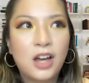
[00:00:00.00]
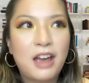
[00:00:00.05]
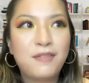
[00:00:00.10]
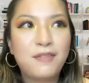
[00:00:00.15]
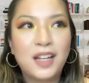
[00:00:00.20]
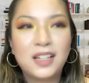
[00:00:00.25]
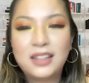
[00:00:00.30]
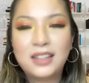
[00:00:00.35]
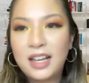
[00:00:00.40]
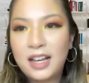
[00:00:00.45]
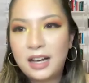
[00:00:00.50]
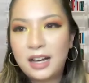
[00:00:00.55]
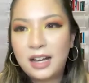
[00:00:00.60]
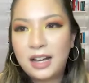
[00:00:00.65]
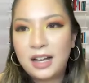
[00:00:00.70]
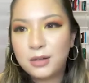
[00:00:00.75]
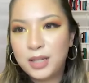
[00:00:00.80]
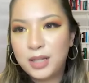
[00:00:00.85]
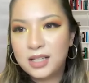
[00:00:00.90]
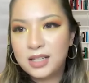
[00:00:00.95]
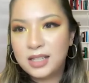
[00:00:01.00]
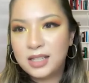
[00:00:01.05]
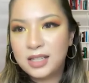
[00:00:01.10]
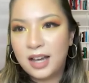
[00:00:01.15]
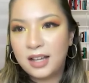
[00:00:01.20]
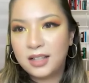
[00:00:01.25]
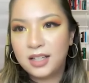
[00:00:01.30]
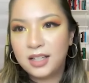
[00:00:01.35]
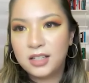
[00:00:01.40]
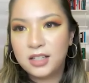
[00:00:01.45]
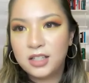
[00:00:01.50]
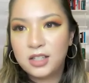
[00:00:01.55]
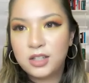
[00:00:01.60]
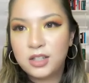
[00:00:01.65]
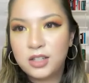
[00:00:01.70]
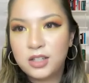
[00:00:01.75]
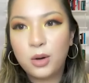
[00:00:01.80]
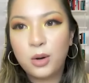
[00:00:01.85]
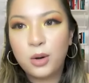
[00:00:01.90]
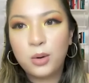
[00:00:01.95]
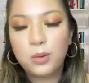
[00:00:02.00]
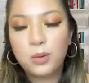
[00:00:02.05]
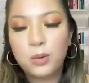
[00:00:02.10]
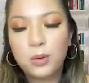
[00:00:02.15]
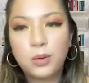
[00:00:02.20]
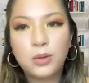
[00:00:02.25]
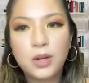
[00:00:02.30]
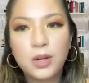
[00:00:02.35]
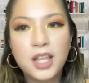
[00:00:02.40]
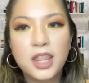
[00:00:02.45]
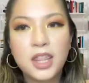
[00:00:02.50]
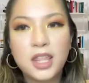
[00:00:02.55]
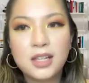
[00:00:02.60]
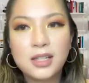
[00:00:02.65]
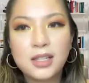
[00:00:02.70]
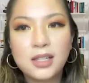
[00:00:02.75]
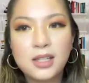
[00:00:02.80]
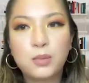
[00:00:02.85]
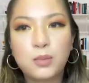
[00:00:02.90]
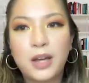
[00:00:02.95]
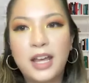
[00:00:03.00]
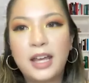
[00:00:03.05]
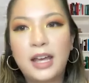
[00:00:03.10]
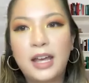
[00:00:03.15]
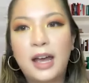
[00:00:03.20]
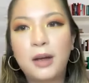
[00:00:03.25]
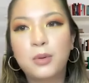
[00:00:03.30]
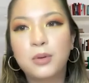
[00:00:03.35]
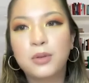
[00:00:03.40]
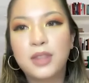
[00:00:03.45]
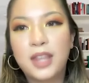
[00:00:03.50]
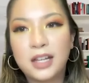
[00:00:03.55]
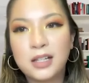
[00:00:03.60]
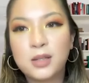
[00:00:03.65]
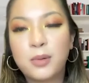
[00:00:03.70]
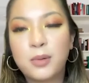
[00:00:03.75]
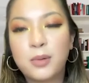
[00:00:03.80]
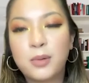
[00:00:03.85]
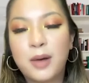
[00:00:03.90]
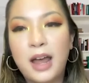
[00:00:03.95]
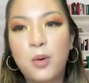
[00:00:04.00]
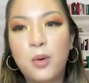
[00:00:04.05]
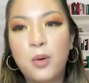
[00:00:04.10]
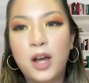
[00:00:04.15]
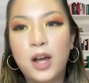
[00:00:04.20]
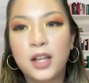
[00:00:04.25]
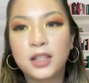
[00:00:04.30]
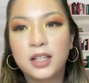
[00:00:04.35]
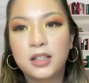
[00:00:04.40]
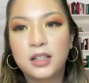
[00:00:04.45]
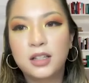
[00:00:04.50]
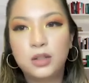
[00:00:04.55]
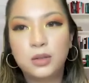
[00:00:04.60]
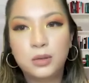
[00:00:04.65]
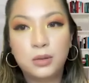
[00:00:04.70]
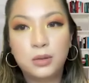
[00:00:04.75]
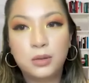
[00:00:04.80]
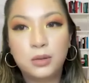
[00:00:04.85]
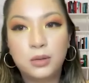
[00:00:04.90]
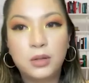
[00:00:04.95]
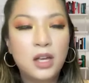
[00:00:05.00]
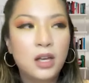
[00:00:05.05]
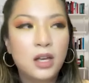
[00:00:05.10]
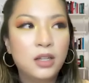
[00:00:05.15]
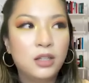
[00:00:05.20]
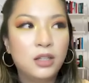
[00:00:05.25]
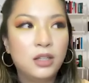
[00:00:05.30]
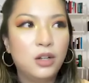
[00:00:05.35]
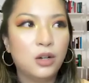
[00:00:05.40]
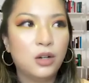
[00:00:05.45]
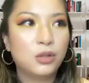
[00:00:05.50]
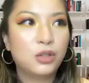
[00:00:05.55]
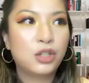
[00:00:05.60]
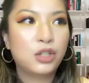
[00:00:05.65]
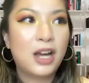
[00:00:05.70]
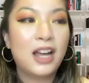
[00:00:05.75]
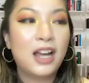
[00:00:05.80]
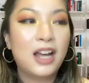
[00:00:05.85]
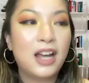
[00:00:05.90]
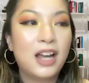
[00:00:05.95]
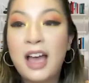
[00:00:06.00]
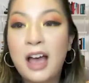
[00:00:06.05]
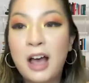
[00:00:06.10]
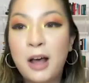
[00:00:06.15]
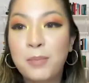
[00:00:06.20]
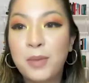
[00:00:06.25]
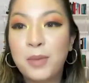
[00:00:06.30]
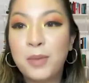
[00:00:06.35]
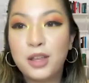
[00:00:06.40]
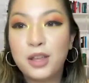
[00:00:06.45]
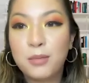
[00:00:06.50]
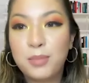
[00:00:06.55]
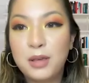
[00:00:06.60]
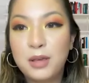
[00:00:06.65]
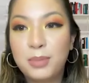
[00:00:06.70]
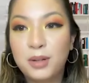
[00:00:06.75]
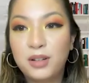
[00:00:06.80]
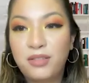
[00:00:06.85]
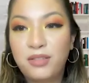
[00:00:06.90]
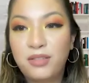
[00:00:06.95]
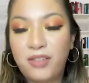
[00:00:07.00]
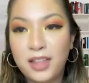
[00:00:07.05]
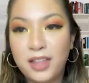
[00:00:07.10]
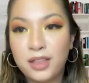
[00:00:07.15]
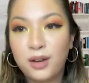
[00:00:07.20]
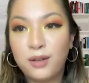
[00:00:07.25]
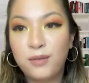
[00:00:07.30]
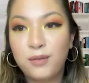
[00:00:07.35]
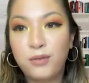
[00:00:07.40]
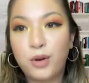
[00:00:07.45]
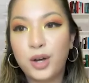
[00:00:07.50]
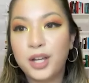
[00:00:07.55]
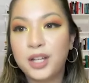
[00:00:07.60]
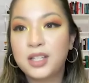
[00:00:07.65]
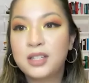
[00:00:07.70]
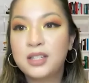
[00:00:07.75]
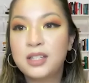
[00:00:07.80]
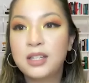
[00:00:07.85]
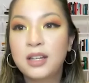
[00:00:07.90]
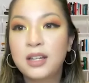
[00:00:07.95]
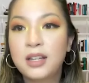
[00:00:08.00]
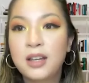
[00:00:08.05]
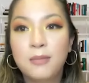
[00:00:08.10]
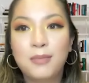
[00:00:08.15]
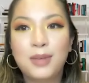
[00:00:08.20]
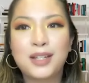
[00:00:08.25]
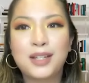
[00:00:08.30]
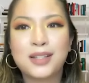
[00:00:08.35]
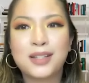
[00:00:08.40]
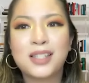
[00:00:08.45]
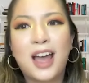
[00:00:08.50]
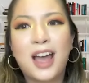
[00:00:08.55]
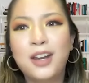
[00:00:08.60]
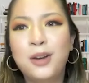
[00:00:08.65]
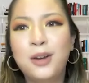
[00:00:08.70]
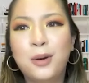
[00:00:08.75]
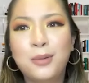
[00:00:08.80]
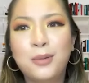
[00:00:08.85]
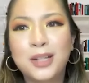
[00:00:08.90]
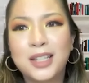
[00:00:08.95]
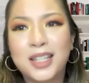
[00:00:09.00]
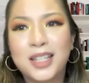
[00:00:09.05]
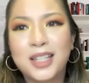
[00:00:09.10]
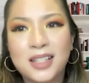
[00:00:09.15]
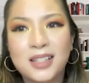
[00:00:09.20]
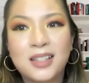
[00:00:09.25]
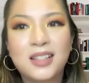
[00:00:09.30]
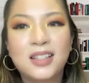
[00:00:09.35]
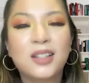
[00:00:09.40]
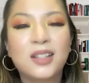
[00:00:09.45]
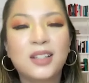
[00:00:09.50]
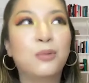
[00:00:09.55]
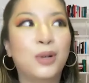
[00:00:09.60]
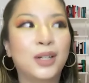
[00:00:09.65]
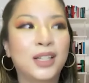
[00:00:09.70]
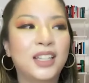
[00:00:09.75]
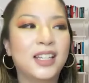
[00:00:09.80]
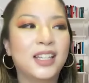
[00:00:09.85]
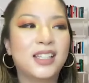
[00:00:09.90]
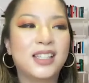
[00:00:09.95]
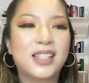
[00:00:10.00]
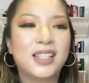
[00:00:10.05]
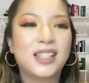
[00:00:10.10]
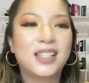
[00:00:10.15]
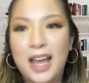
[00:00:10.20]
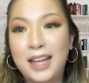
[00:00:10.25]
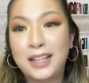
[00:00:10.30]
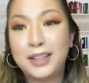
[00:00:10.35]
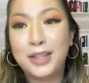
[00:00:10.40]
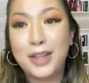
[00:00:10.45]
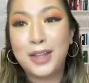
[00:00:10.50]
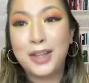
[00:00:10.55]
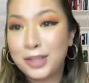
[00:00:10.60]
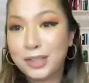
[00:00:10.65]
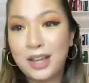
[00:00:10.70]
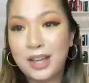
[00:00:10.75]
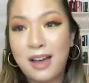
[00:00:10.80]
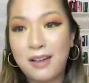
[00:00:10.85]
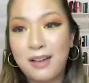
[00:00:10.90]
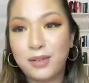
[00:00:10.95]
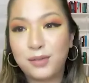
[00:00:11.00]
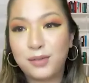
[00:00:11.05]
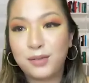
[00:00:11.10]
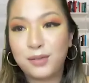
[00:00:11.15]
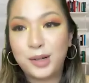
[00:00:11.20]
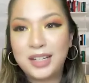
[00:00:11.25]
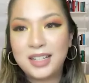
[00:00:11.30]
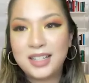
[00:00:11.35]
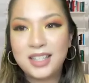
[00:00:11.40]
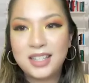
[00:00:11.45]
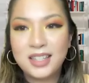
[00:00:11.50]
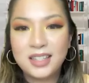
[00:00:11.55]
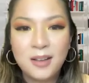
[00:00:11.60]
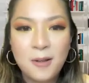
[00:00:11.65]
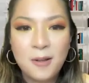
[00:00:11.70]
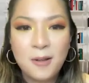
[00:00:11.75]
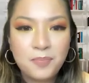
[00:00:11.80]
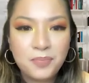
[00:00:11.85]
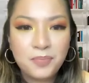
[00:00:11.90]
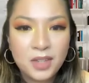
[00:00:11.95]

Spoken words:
I felt like I was being silenced. So in this way, that's why I wanted to, you know, try to help other people find their voice, because I know what it's like not to have a voice.